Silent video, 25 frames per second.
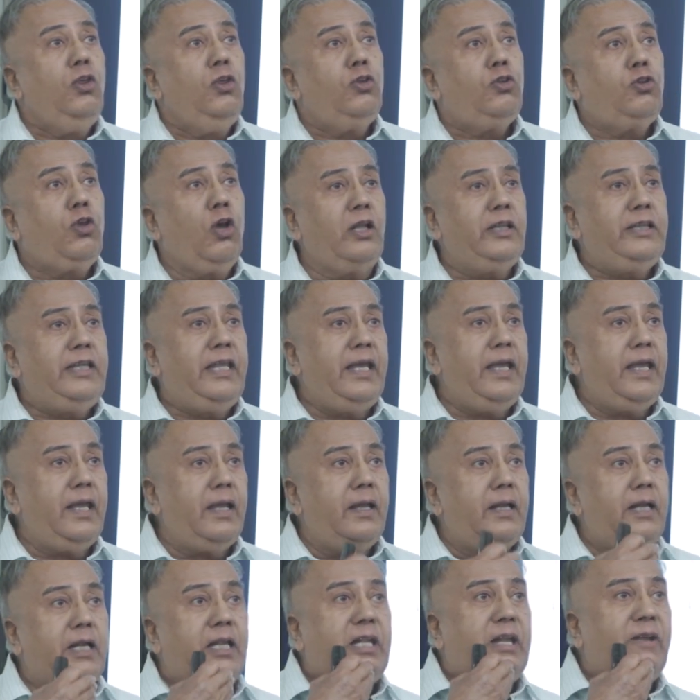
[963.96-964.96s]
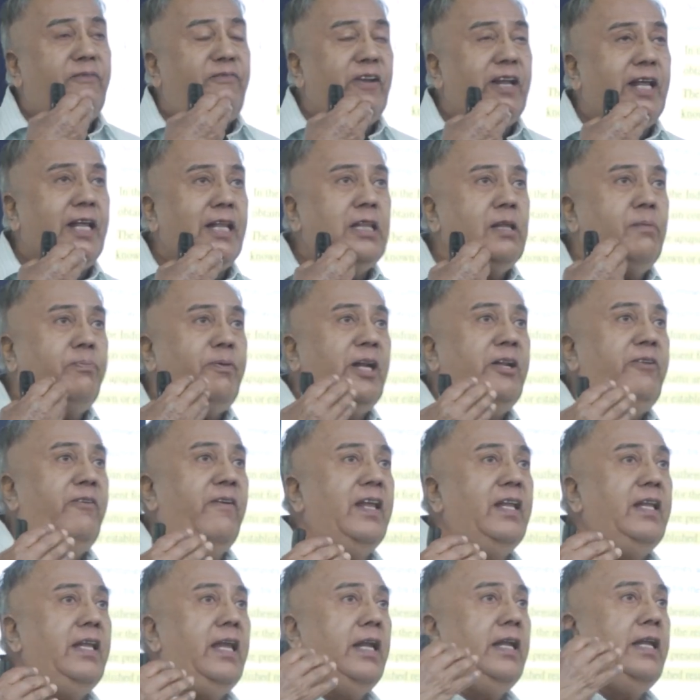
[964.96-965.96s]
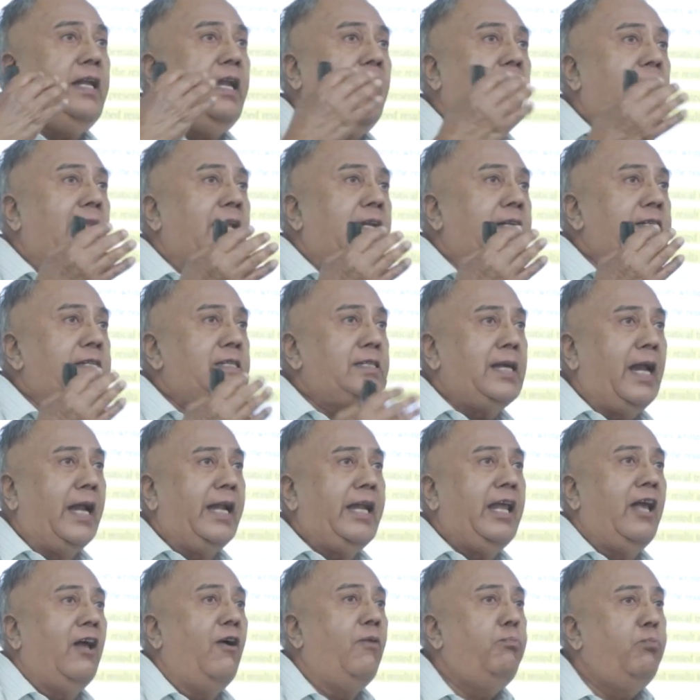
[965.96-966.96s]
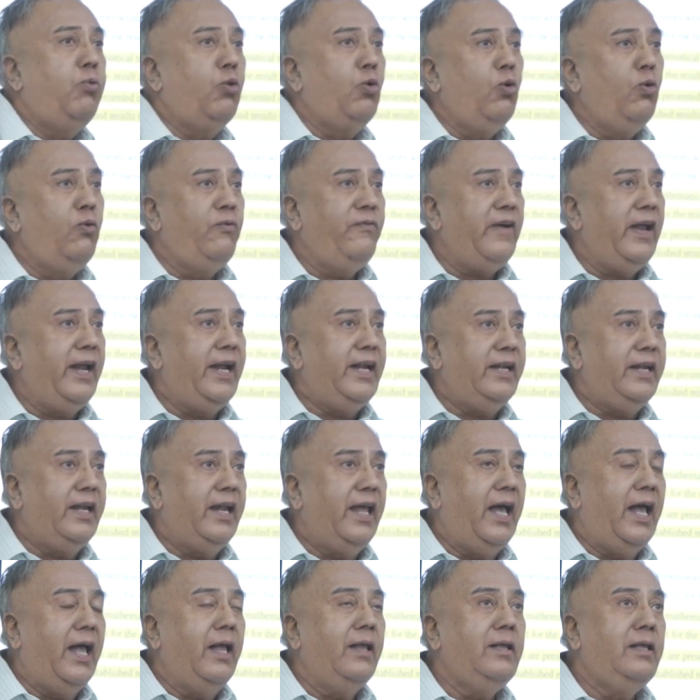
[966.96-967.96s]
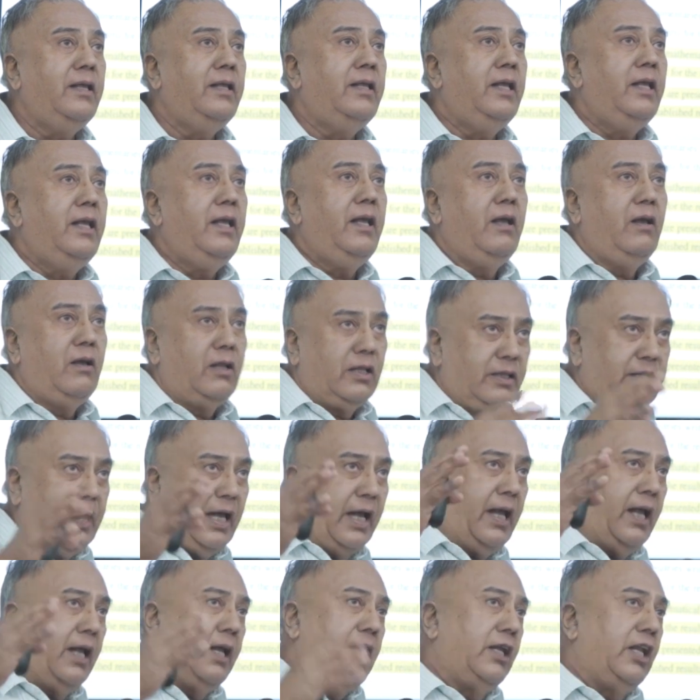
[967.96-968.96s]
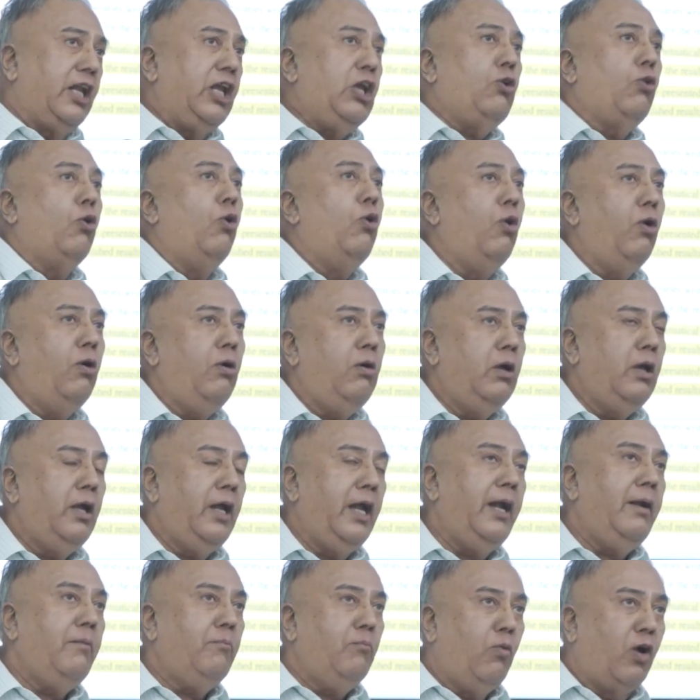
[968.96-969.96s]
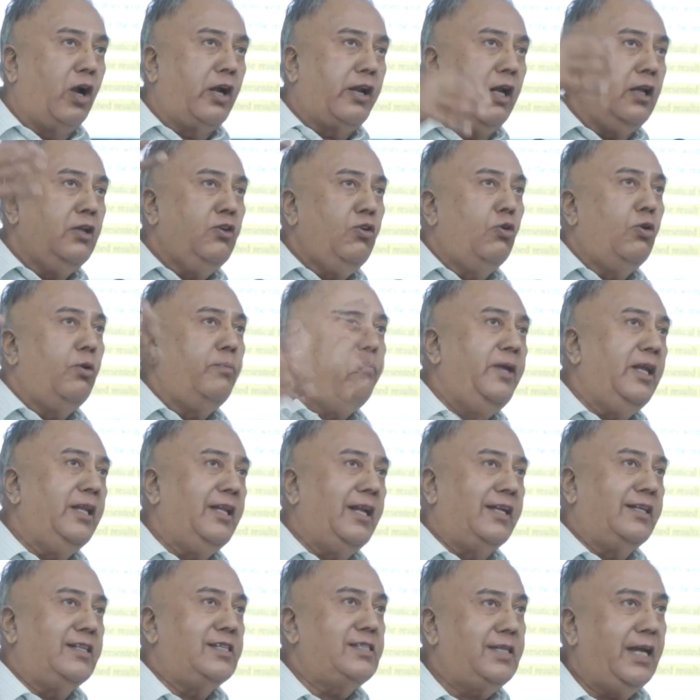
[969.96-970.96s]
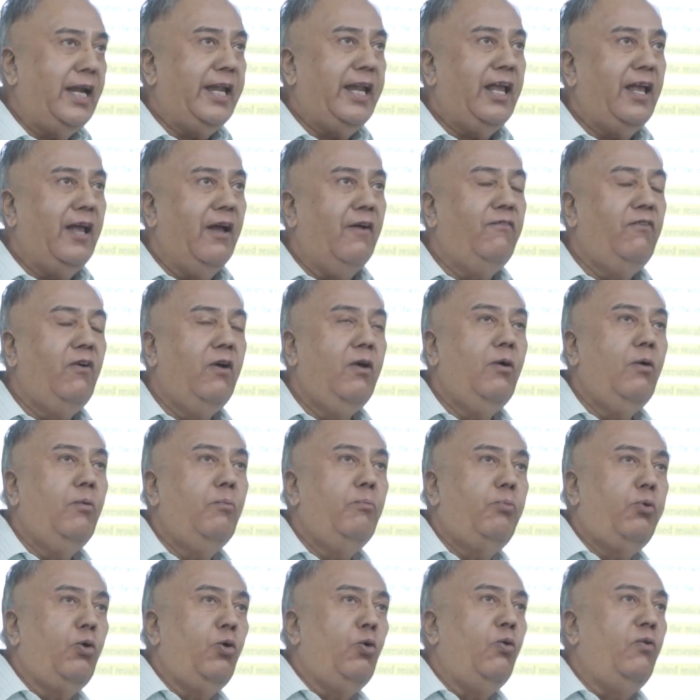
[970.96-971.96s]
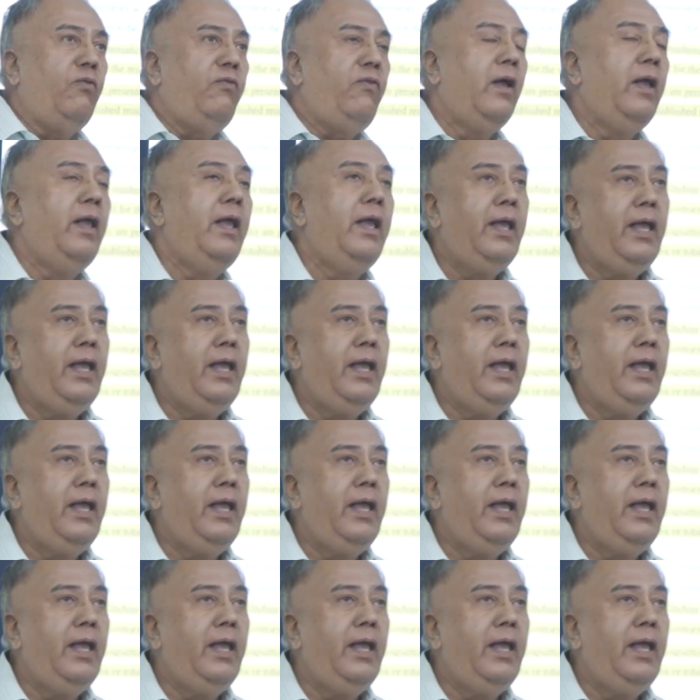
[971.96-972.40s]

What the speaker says: So the difference between Indian understanding of proof and the Greco-modern European understanding of proof,